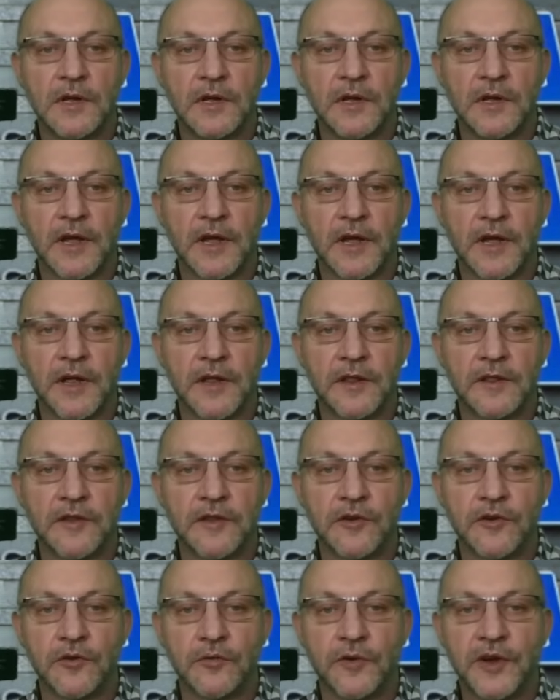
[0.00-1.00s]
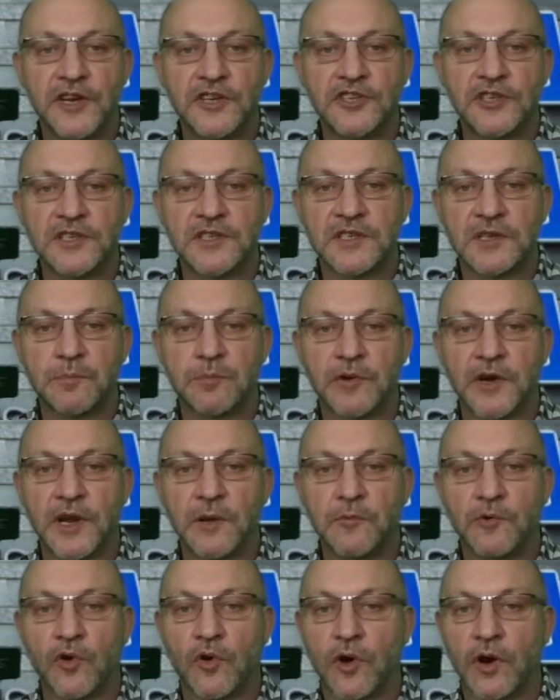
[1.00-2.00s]
And the Norwegian
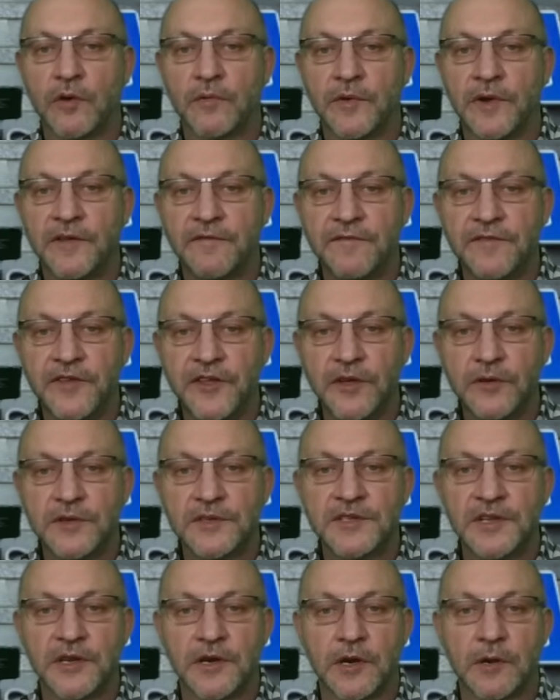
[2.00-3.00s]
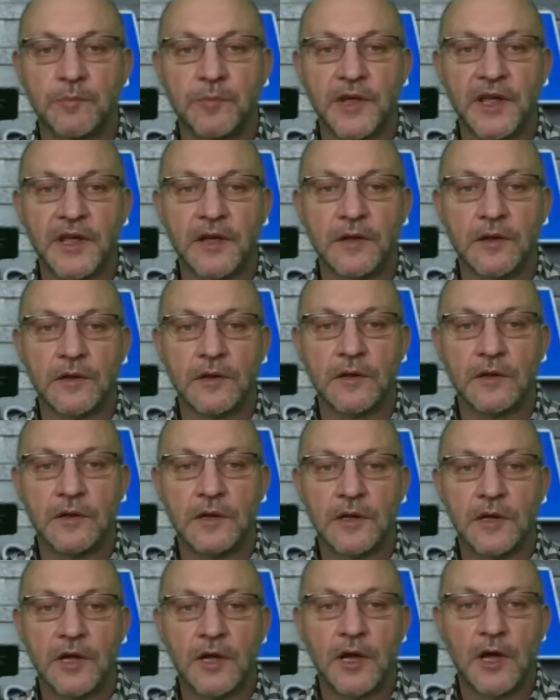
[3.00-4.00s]
Supreme Court refused their appeal.
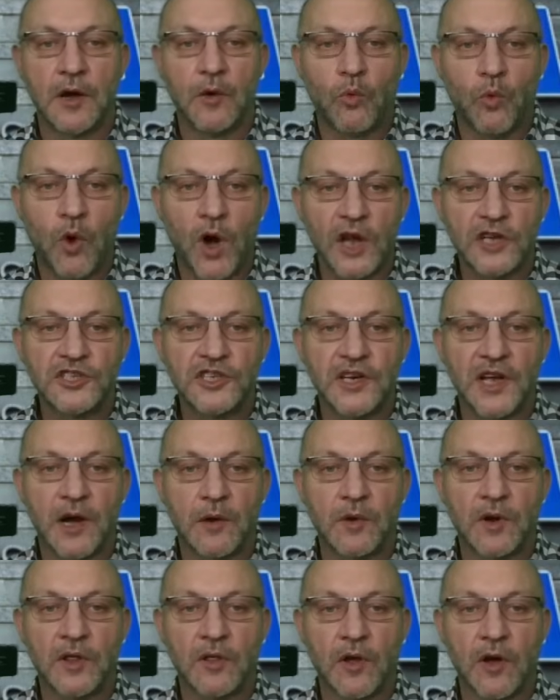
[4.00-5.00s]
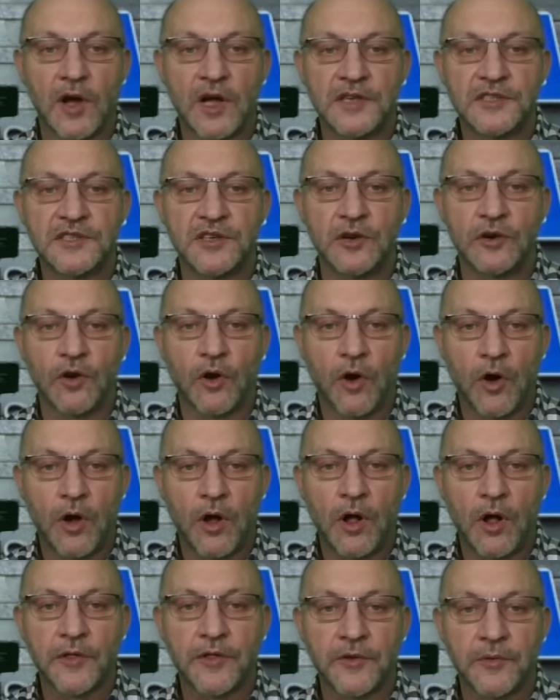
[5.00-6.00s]
Watchtower lost on
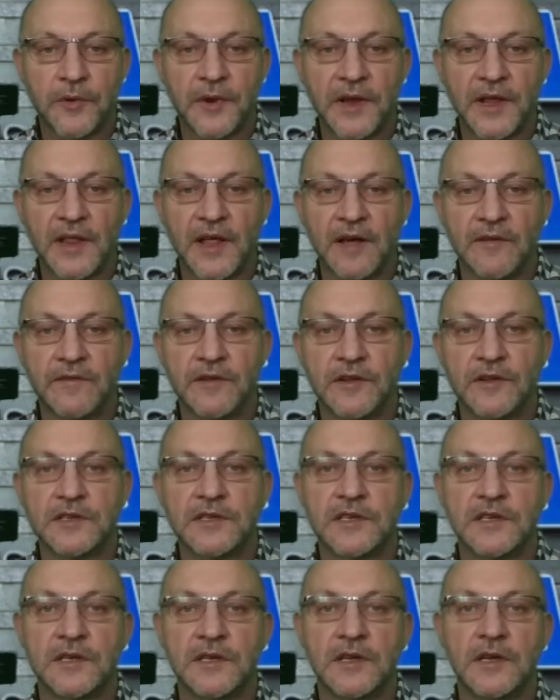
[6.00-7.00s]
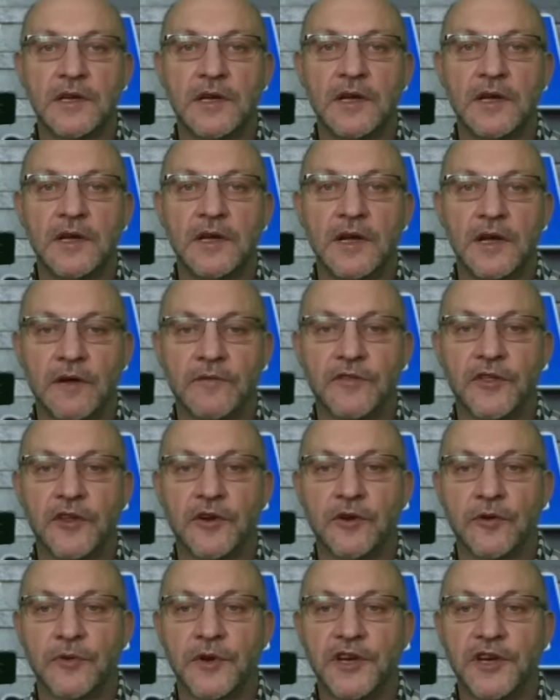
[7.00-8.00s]
all three levels of the
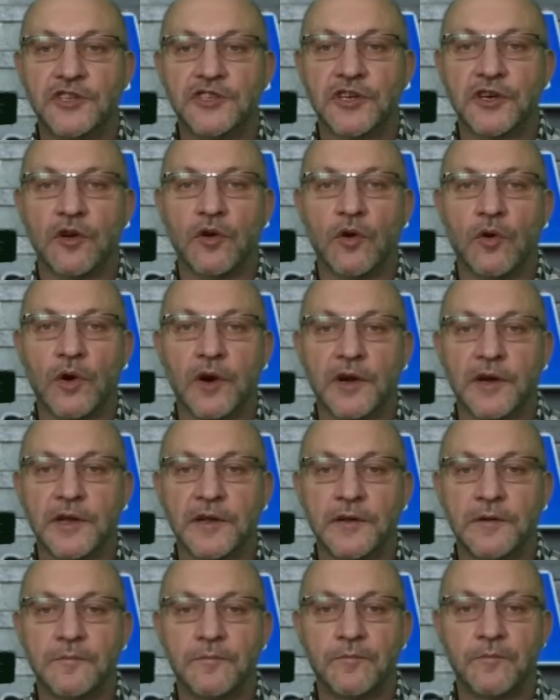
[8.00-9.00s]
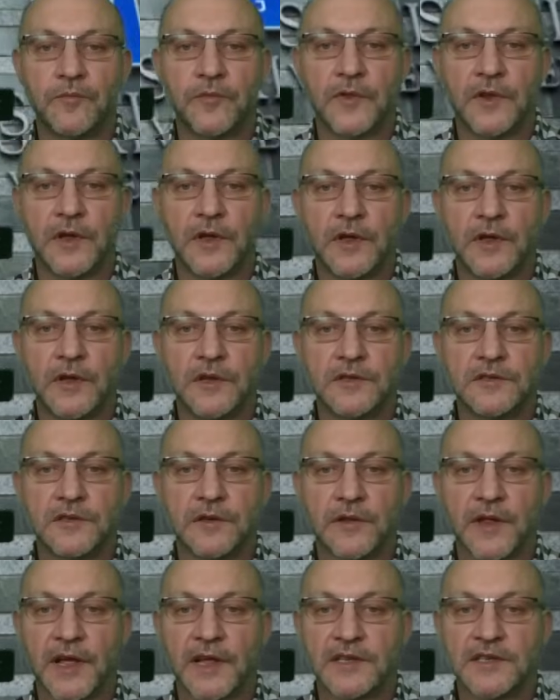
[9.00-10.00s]
Norwegian court. So
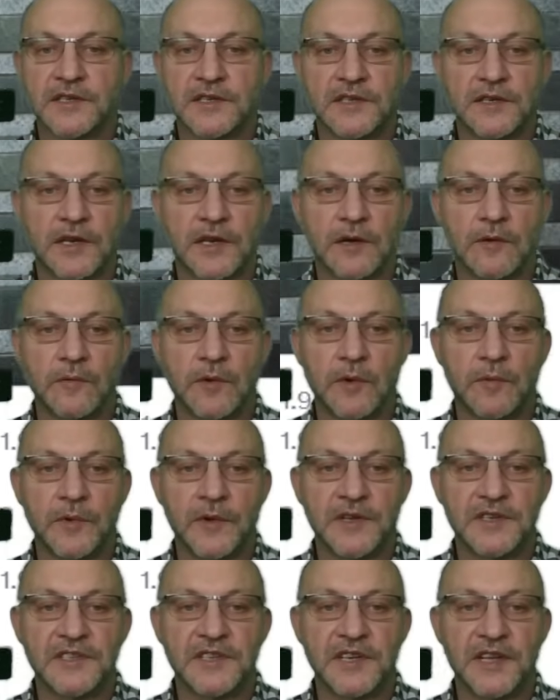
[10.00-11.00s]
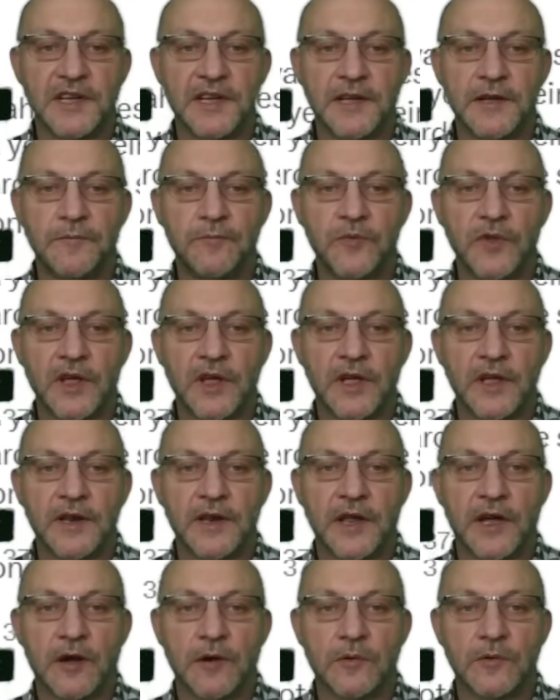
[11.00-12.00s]
that's what we see.
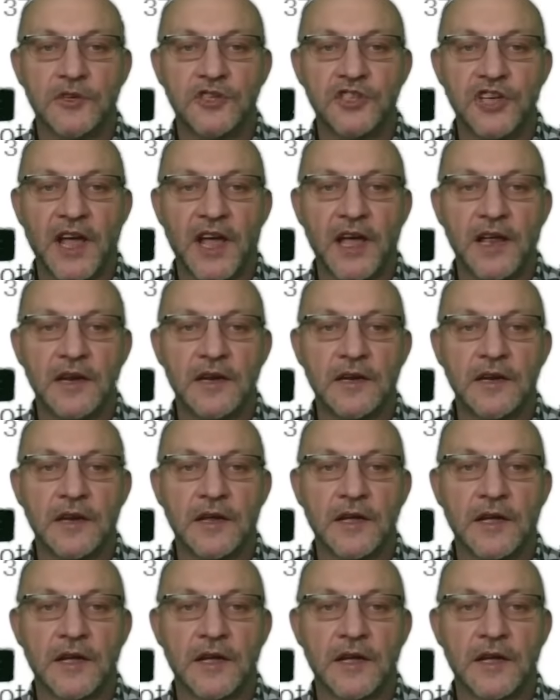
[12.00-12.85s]
Now, Jan